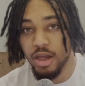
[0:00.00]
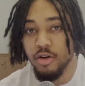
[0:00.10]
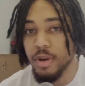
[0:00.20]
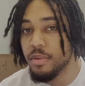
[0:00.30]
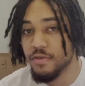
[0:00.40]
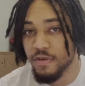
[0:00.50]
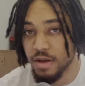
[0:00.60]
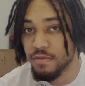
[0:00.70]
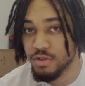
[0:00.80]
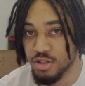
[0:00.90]
He'd be able to
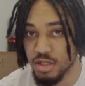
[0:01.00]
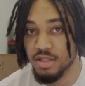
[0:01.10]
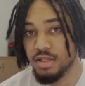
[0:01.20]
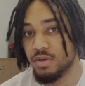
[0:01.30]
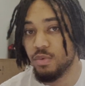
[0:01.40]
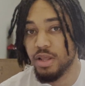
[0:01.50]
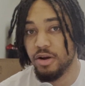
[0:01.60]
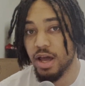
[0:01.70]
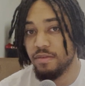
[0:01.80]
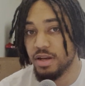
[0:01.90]
fight for justice without
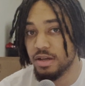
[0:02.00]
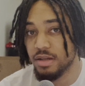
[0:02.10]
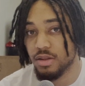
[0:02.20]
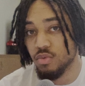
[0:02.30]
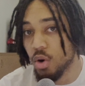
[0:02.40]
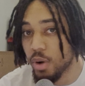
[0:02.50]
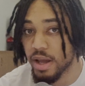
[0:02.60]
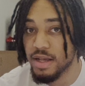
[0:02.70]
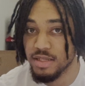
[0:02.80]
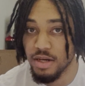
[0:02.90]
having to throw
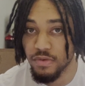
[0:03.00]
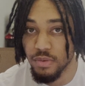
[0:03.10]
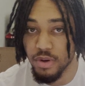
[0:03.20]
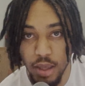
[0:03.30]
hands at everyone.